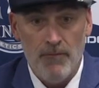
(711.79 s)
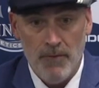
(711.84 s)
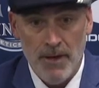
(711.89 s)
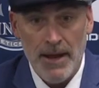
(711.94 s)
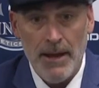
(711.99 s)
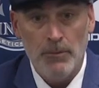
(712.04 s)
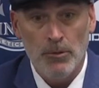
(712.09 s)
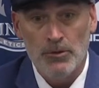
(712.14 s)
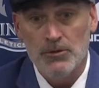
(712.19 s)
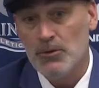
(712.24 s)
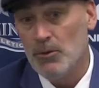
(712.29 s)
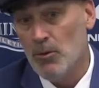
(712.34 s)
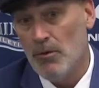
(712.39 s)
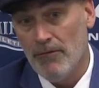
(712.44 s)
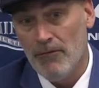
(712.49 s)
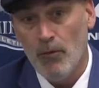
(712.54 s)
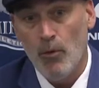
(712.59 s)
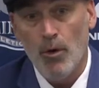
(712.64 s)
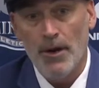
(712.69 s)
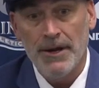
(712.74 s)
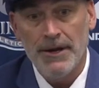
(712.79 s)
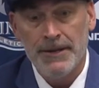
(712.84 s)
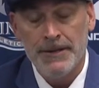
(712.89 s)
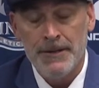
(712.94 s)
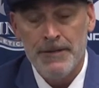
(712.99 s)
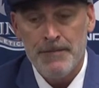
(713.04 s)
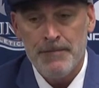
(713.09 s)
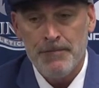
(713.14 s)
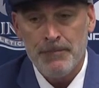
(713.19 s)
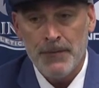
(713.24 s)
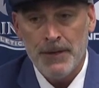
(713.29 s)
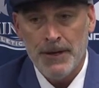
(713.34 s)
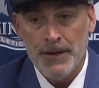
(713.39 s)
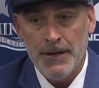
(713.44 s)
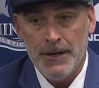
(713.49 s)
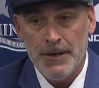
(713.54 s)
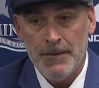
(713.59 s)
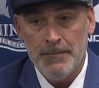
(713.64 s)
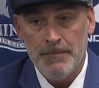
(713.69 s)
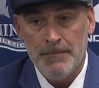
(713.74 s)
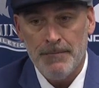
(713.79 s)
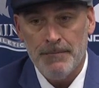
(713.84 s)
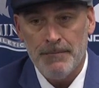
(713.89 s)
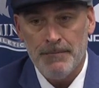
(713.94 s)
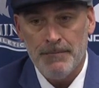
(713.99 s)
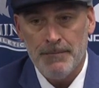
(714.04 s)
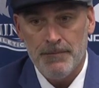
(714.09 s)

able to avoid um,